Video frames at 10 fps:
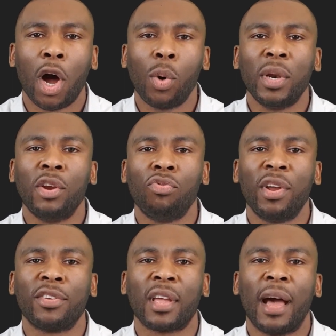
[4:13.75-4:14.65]
only
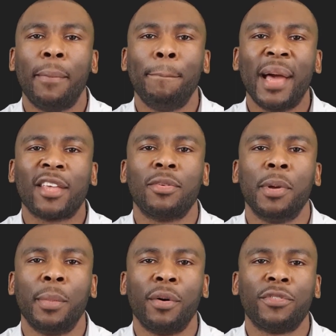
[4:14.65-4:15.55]
risk a
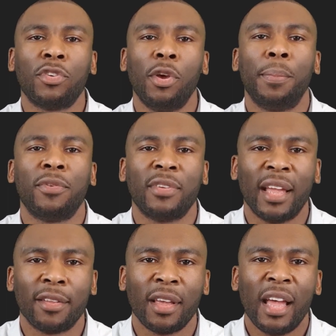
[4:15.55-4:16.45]
maximum of
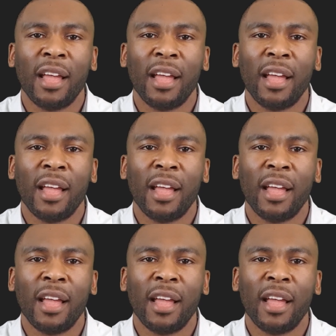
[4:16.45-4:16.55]
2%.